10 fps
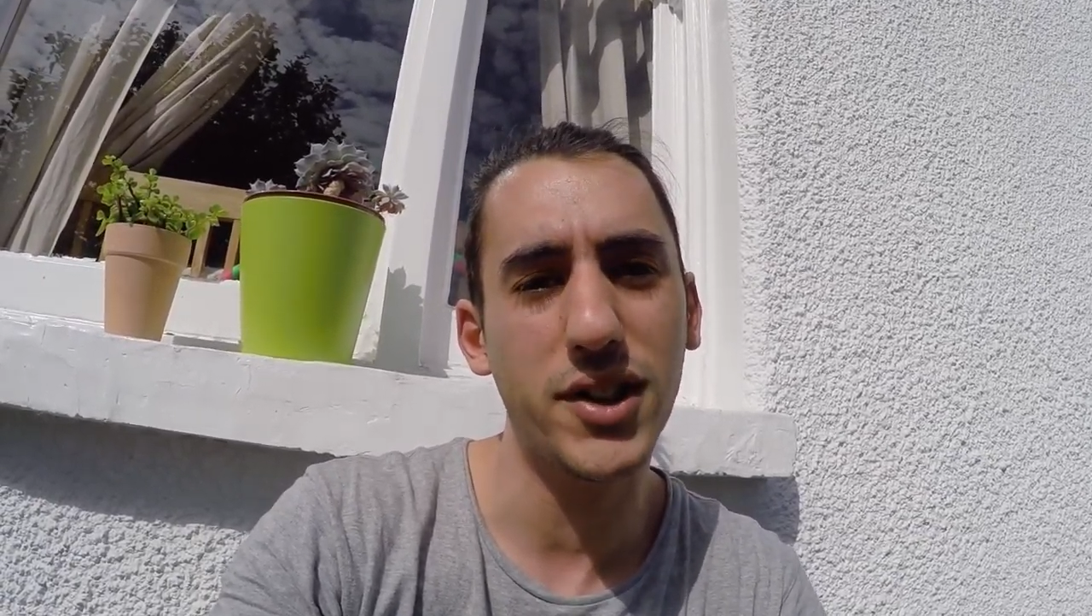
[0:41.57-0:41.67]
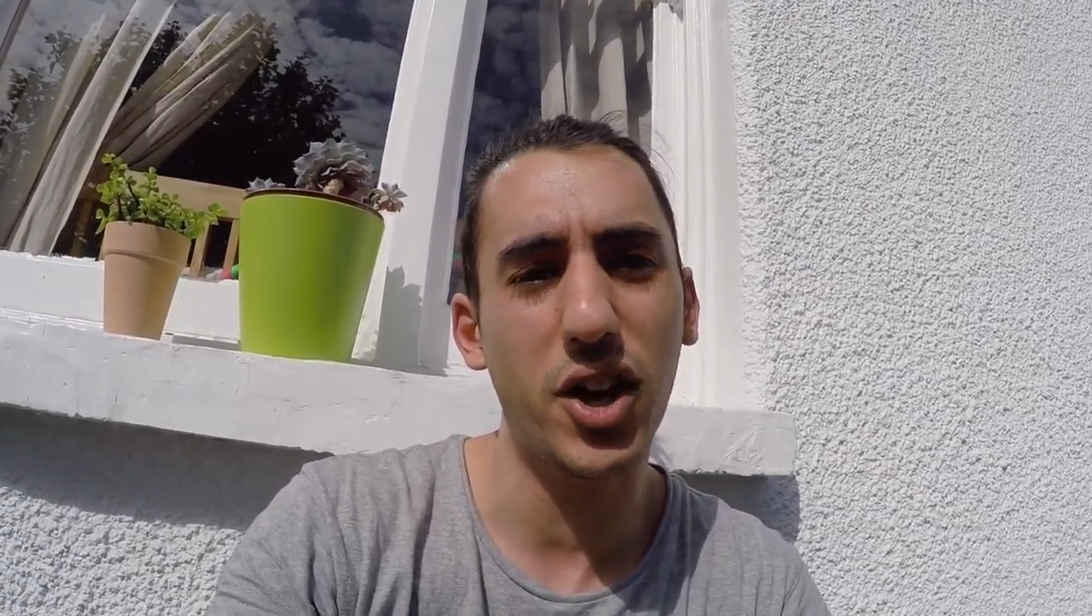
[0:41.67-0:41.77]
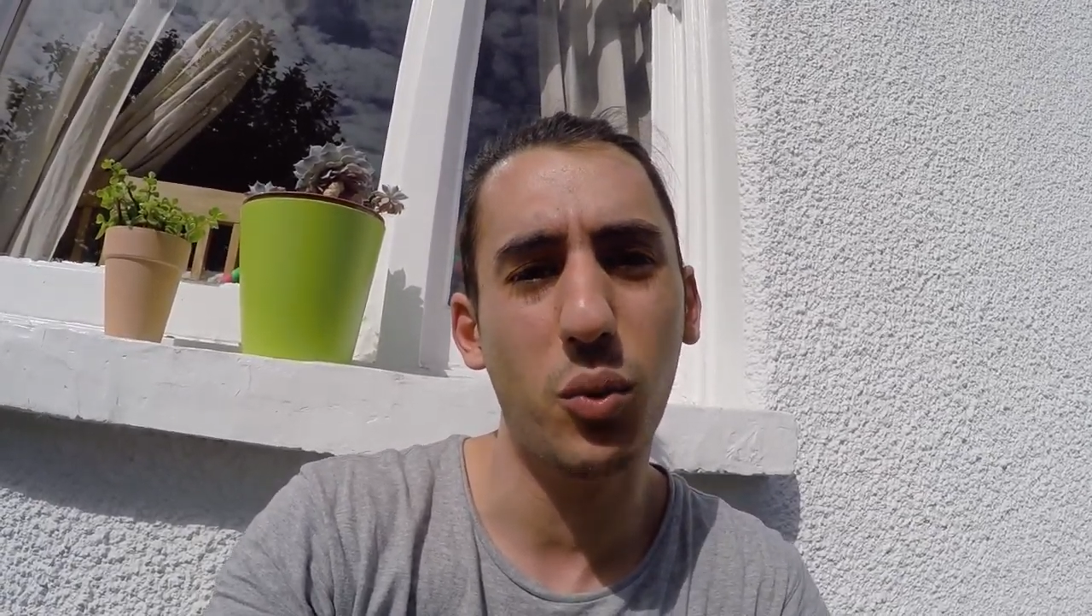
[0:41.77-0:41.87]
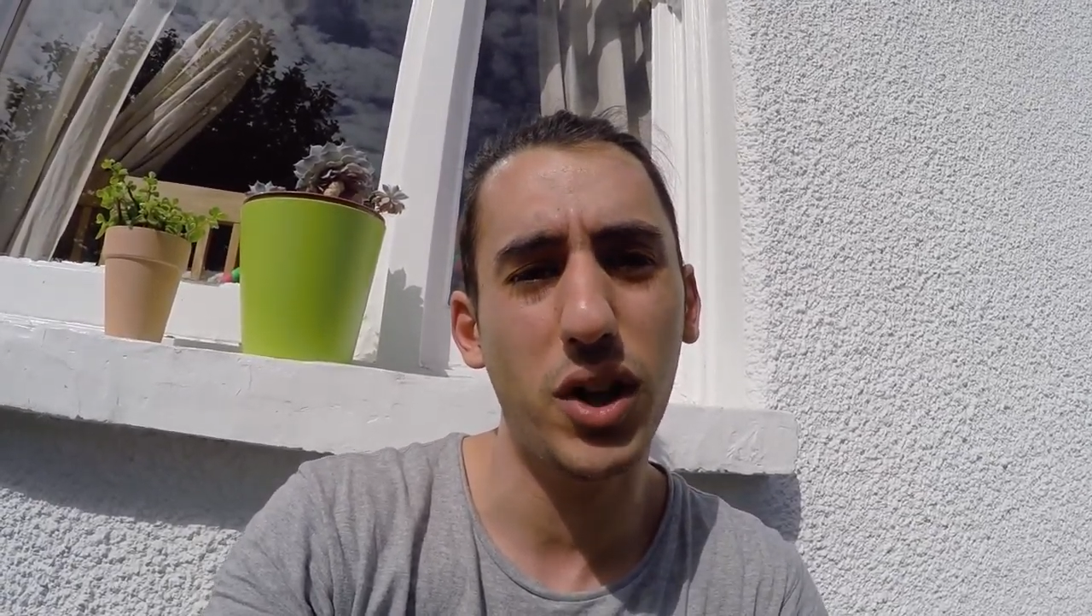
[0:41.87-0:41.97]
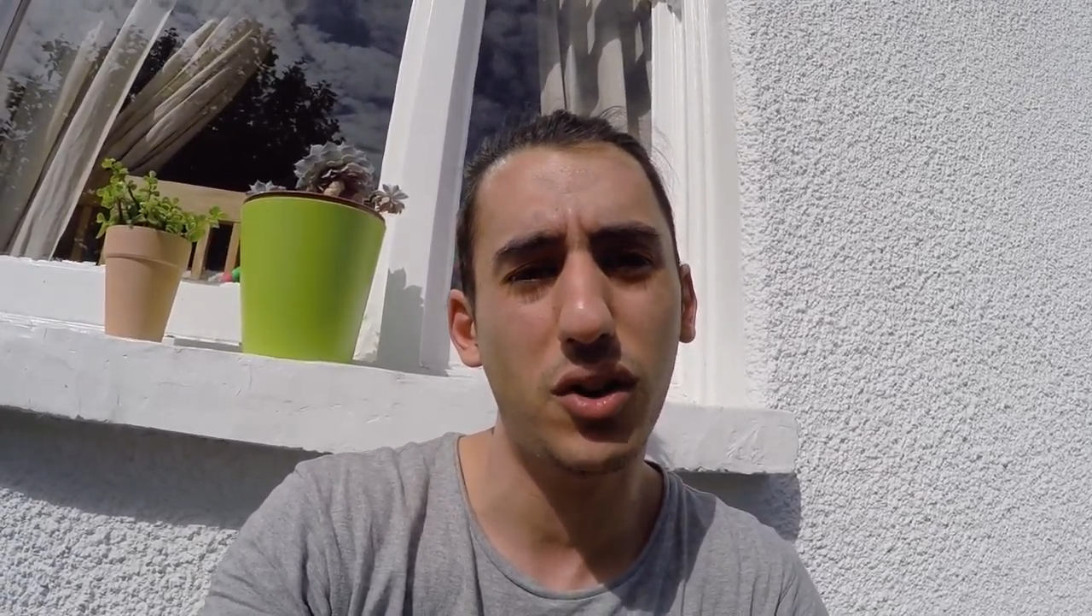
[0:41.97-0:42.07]
day
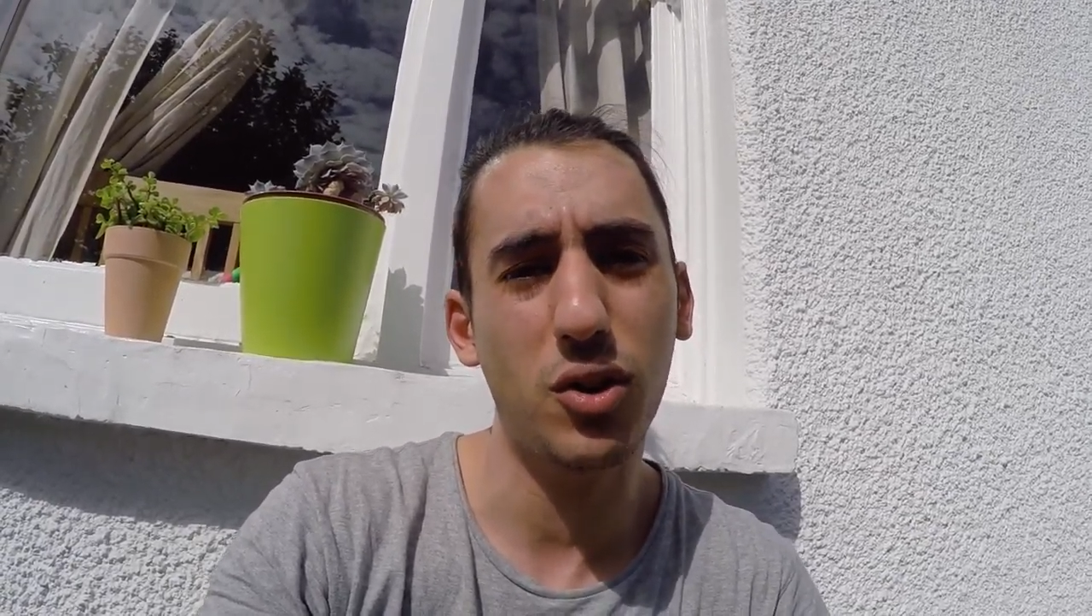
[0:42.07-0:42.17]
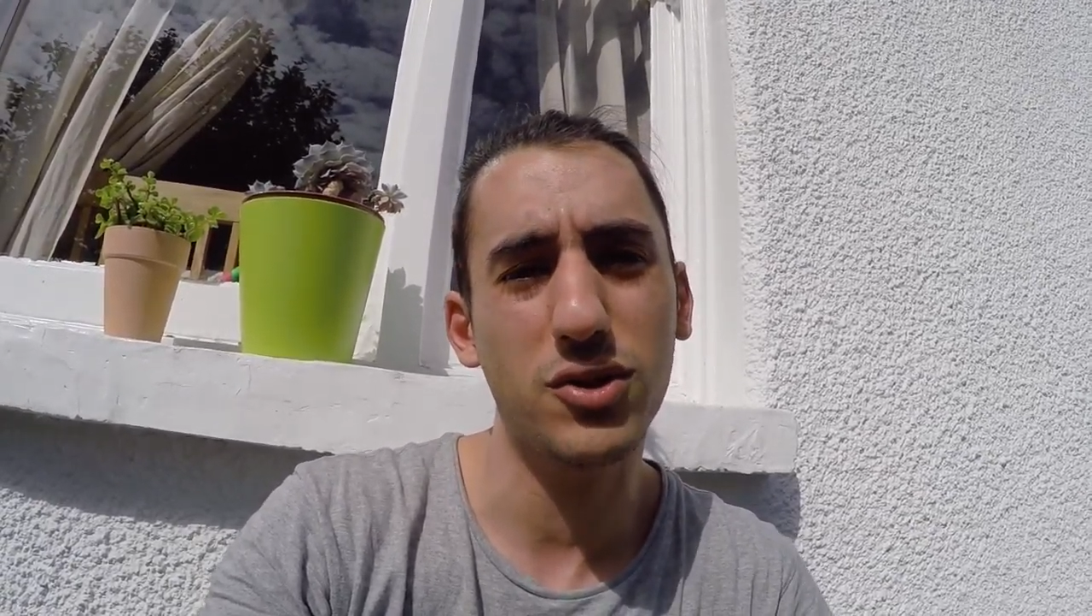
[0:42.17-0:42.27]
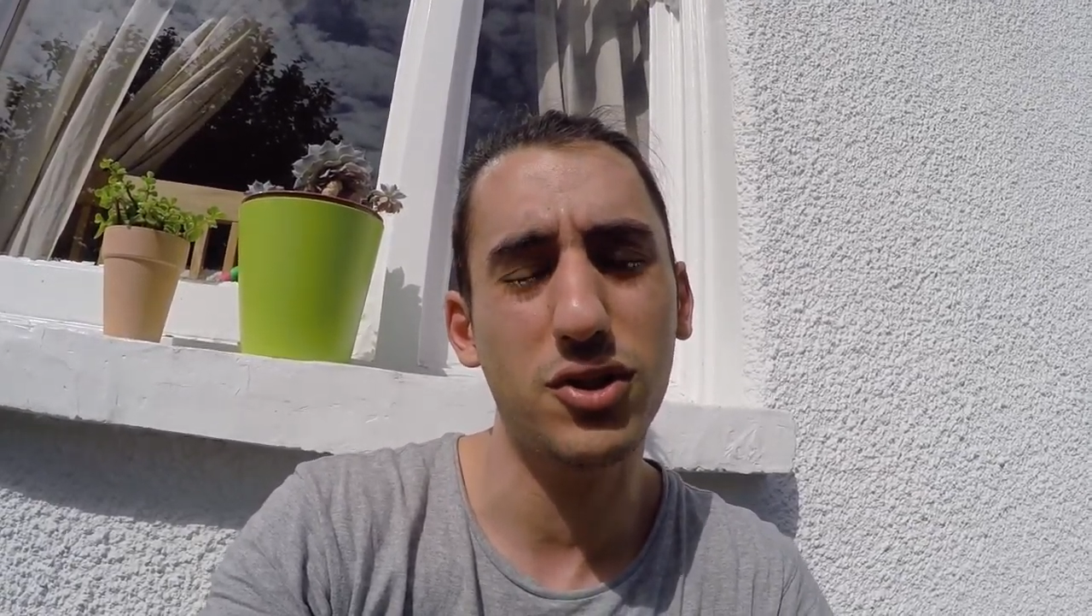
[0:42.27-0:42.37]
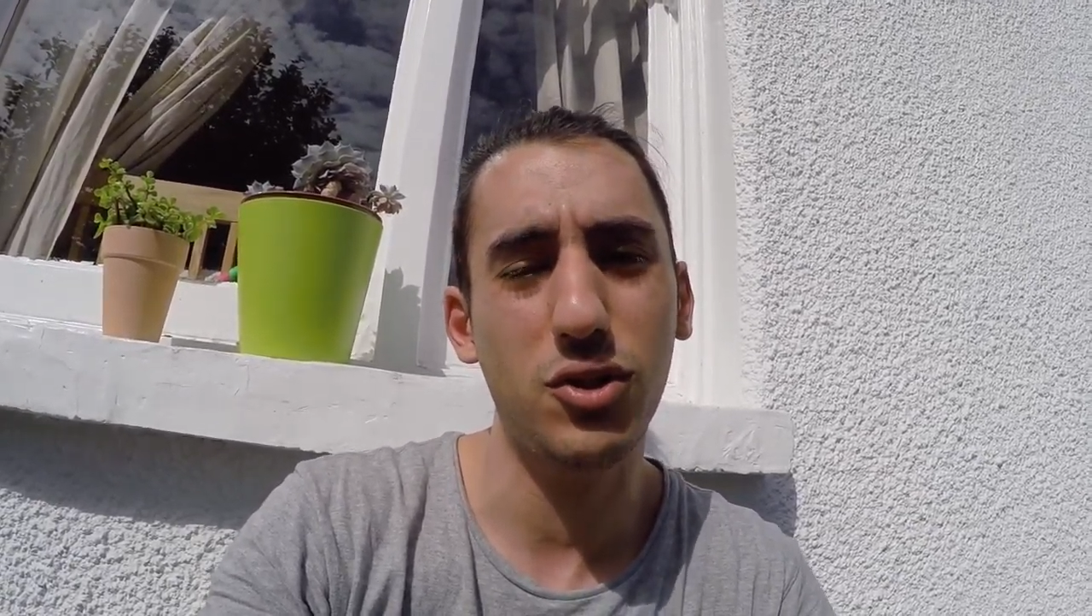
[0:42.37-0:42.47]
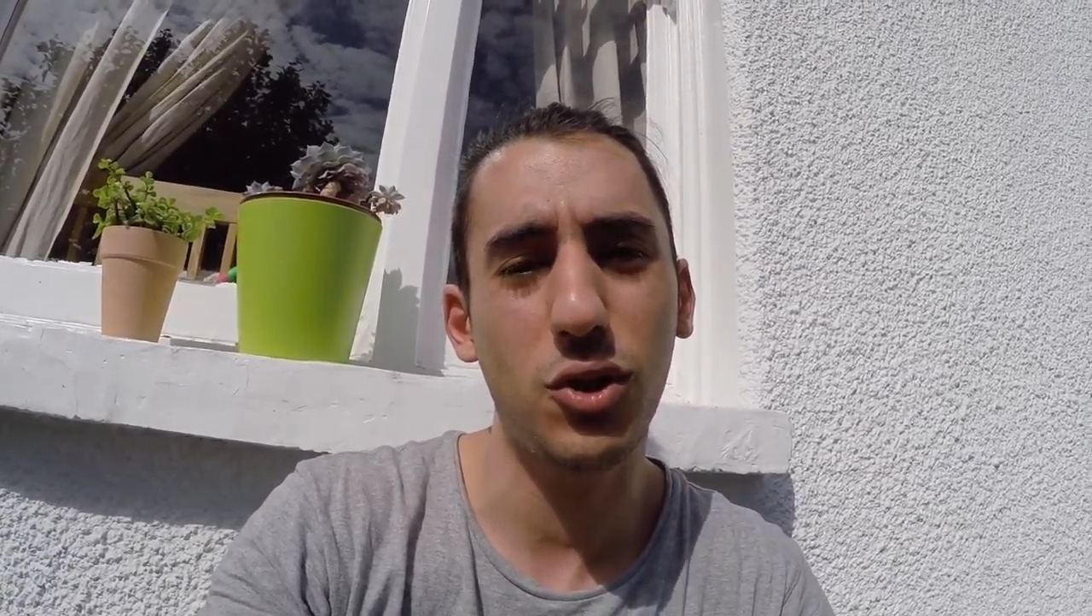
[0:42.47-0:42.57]
a week or
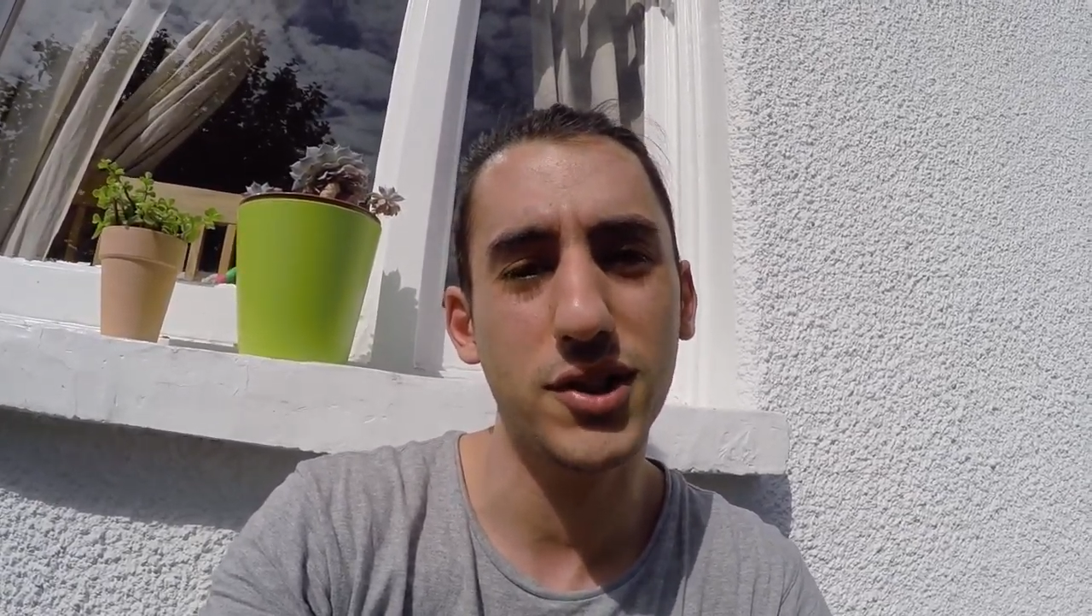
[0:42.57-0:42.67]
two,